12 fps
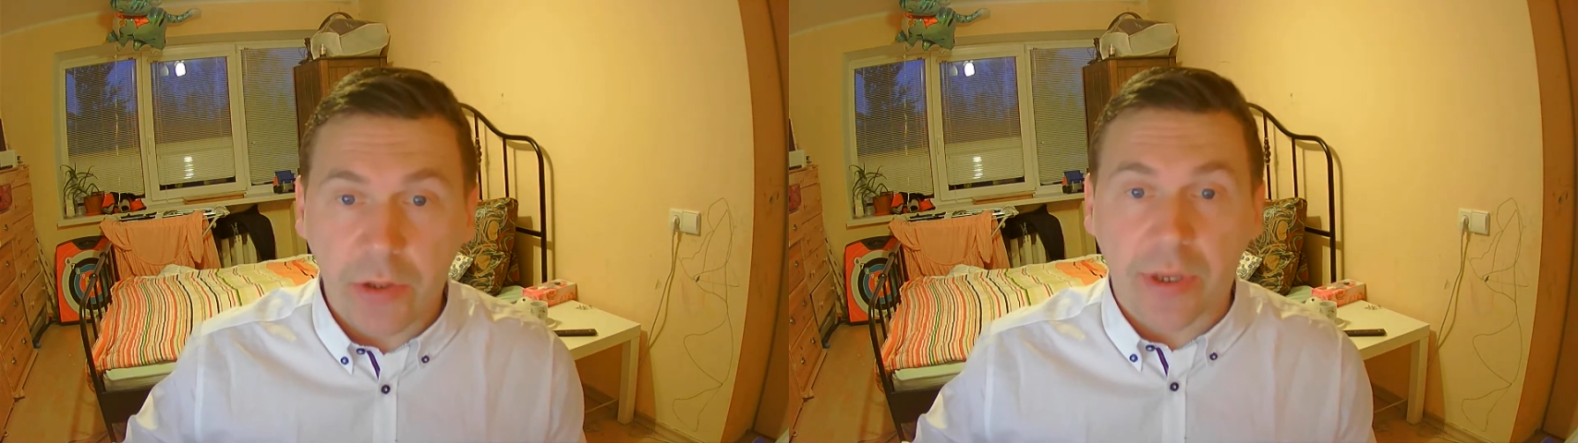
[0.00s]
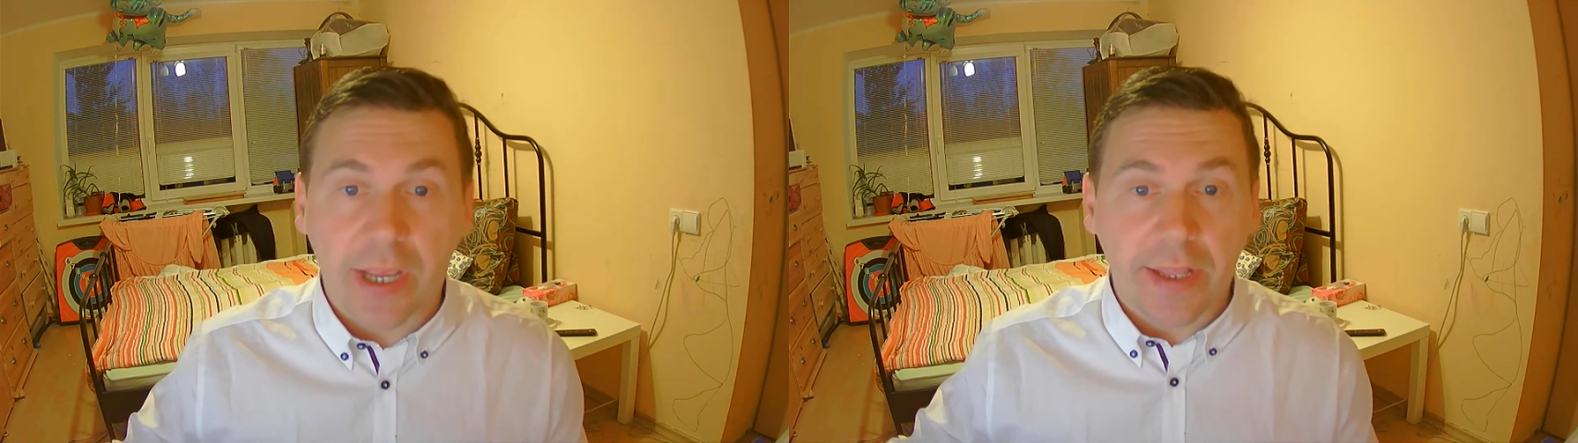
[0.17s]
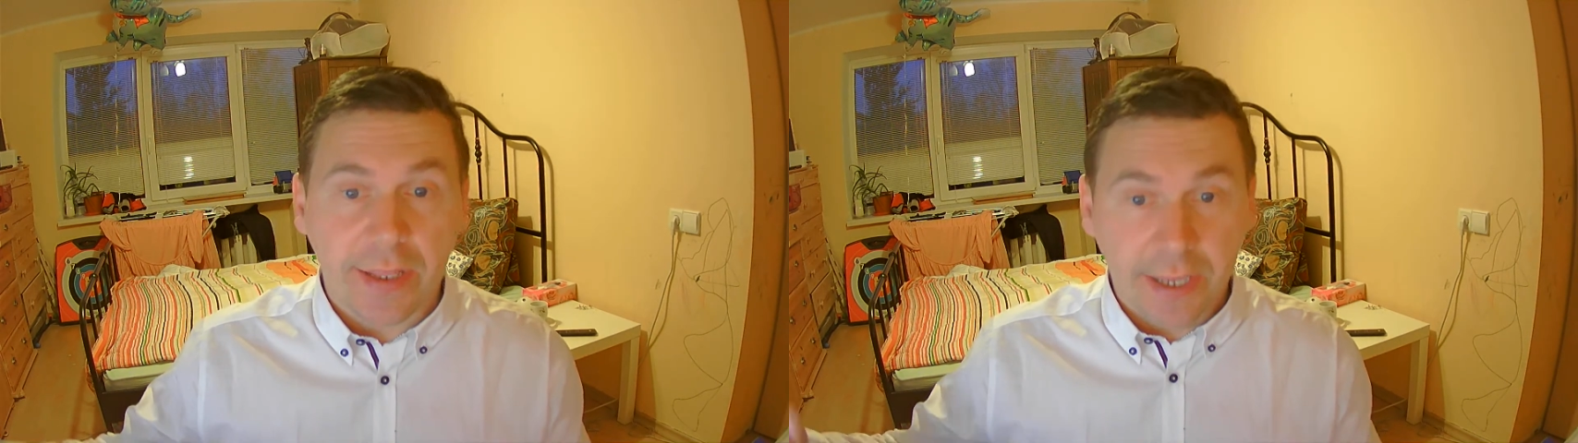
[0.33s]
you
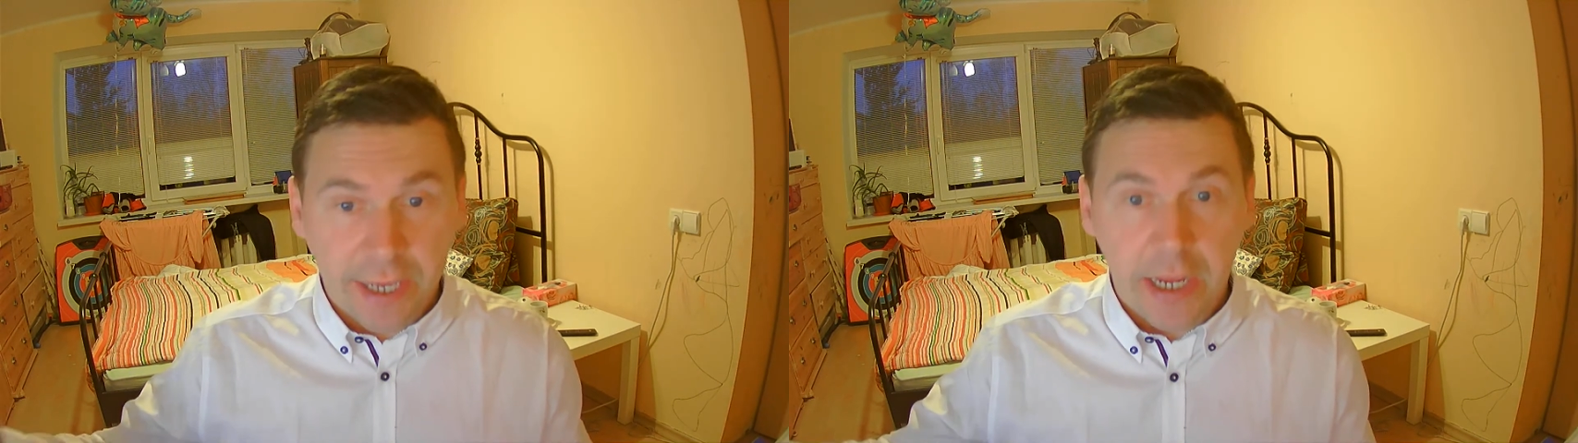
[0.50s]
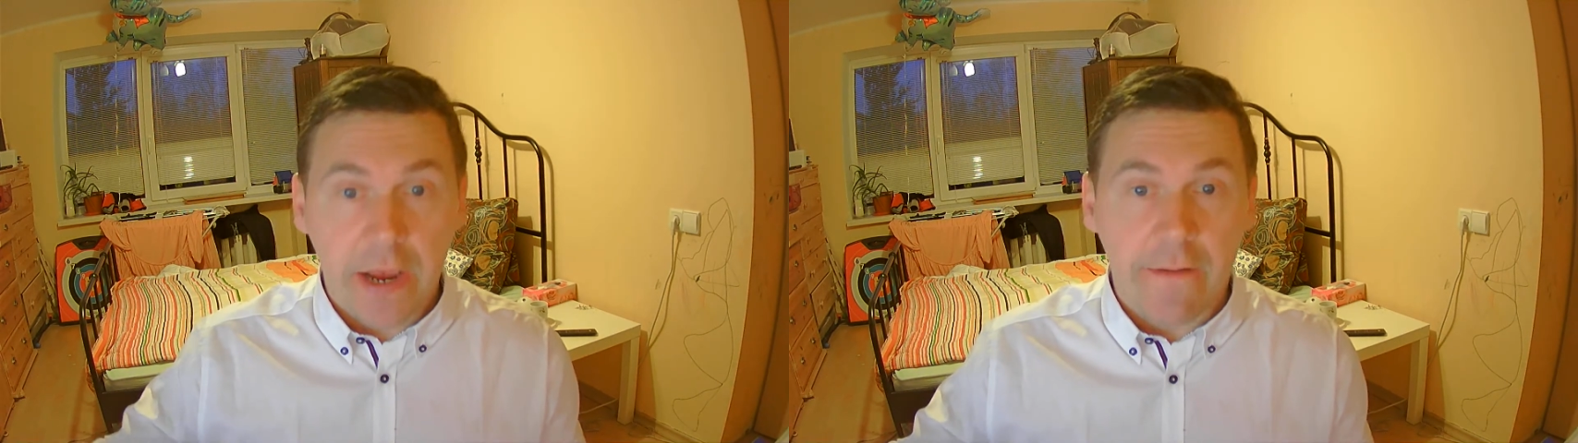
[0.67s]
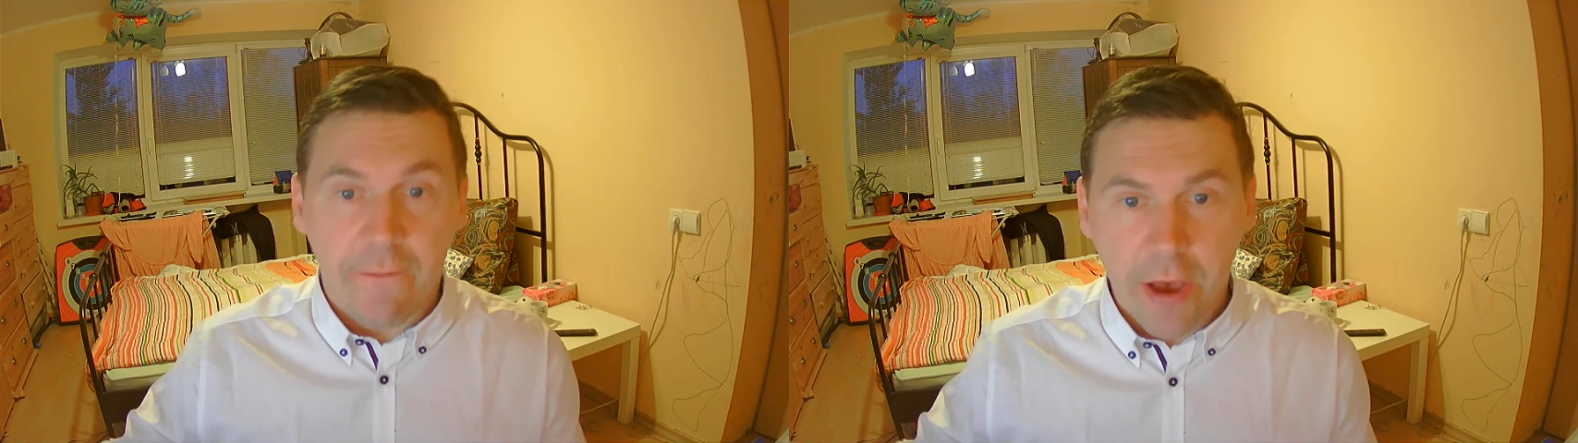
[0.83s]
can
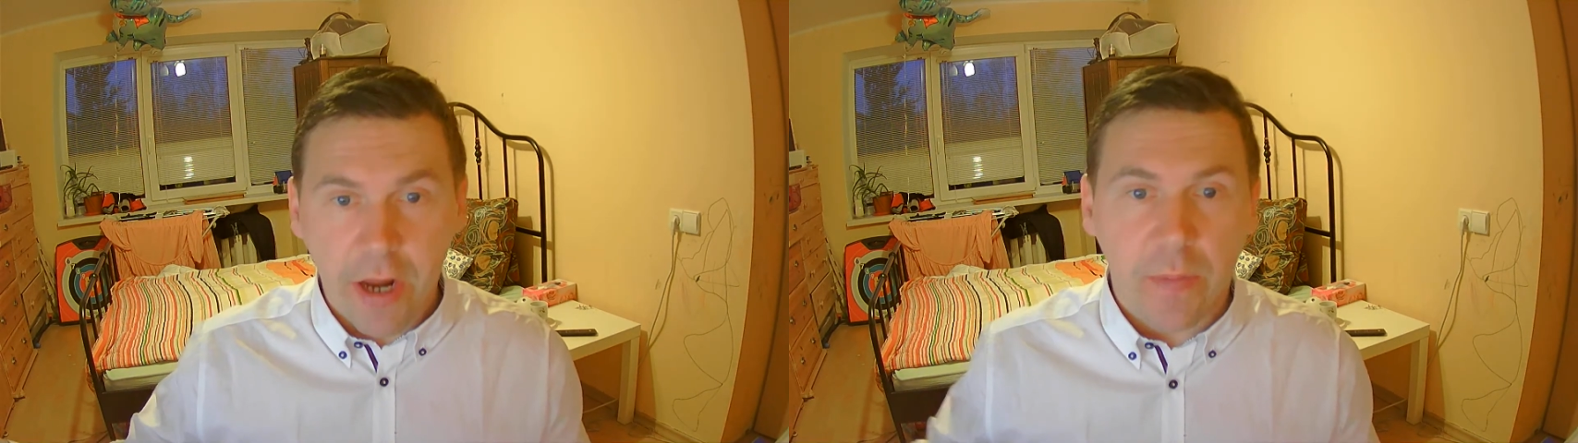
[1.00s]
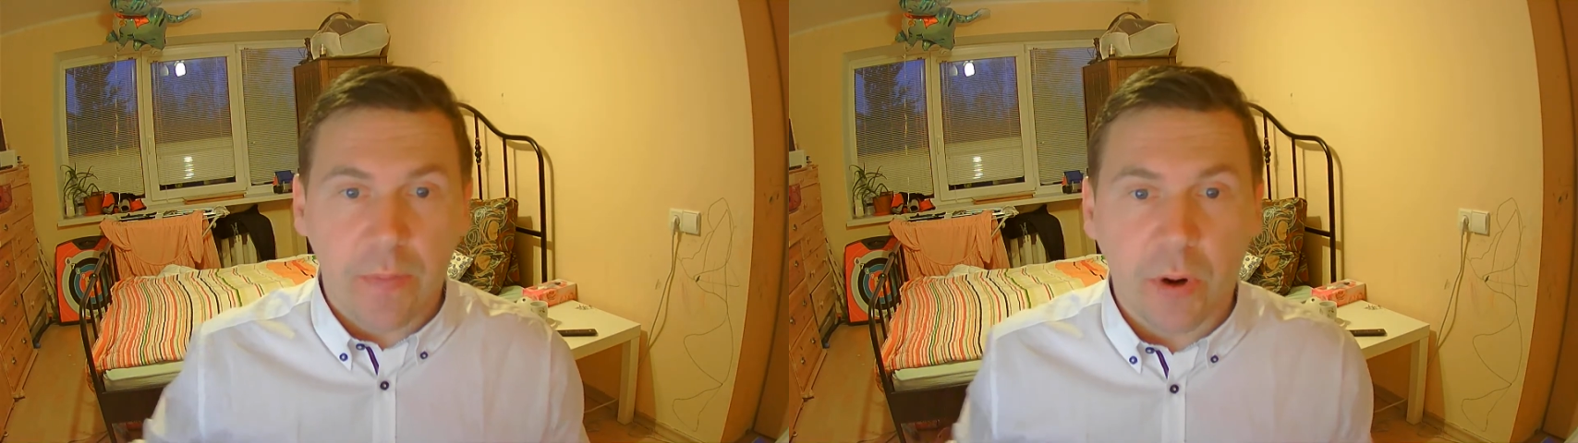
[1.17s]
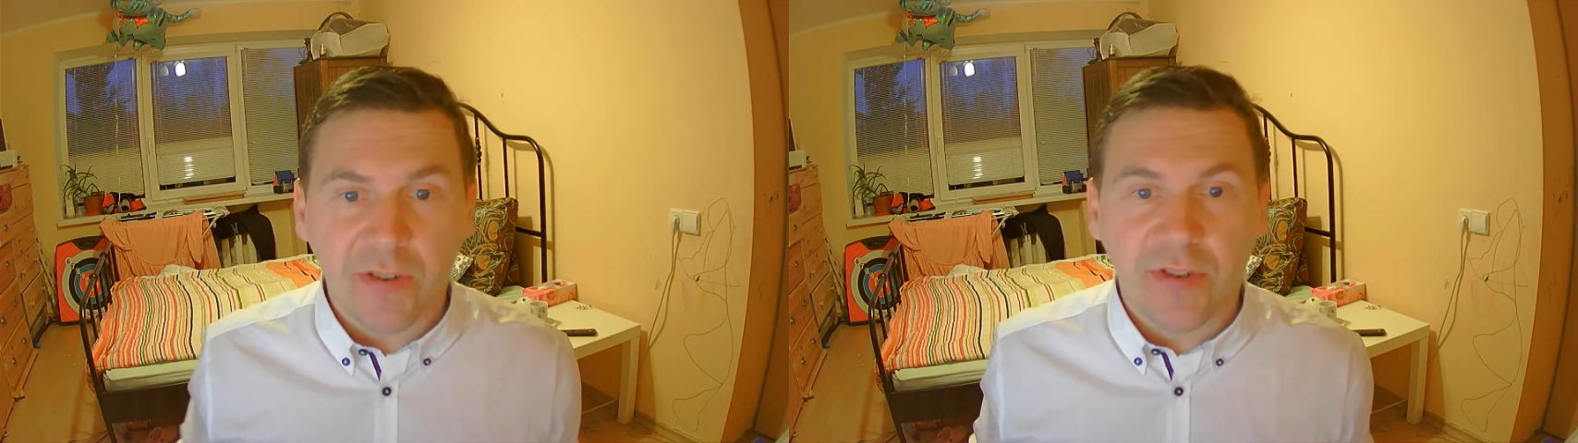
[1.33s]
hear very
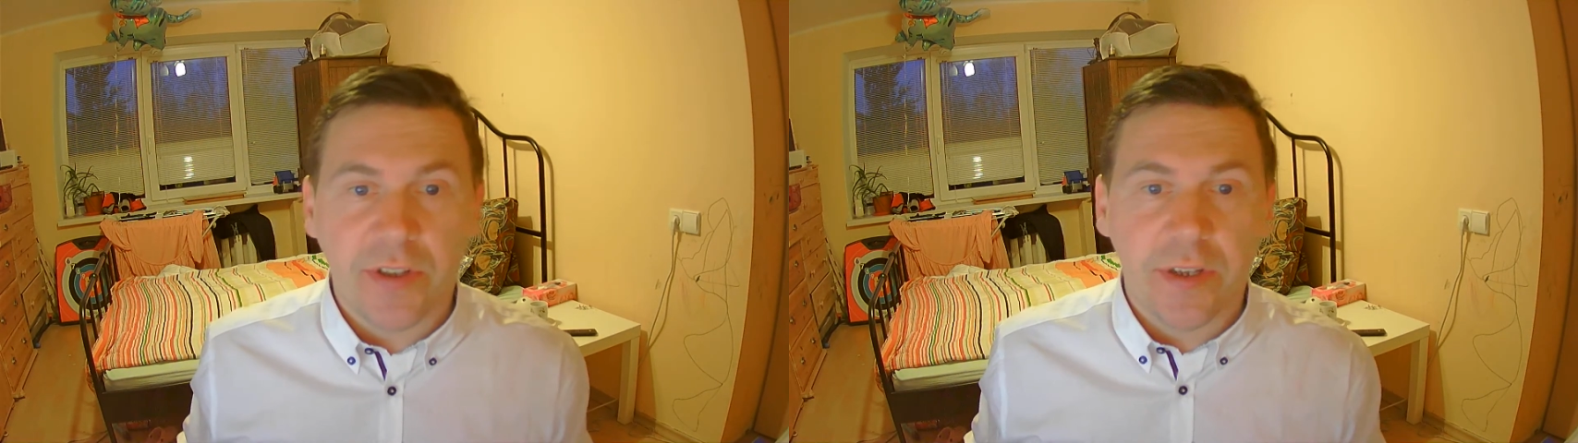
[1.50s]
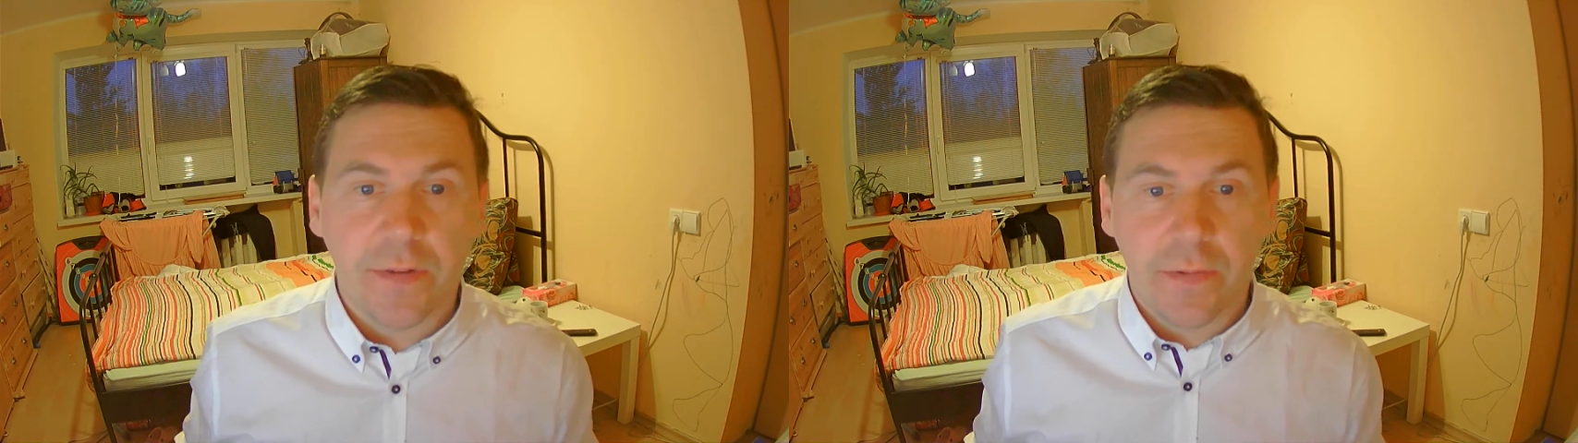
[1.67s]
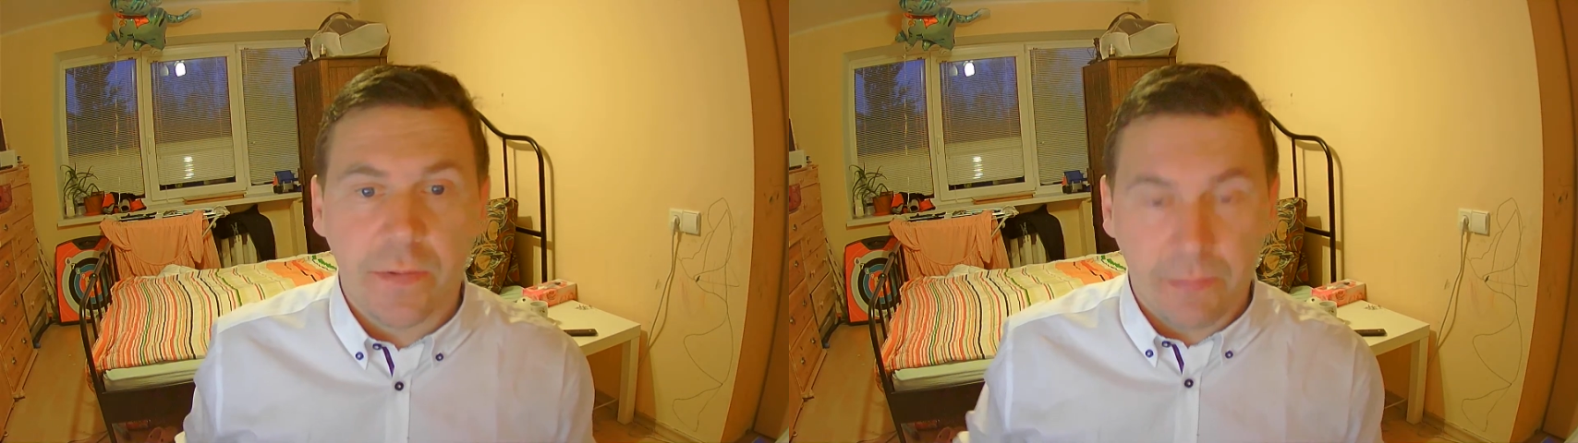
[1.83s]
positive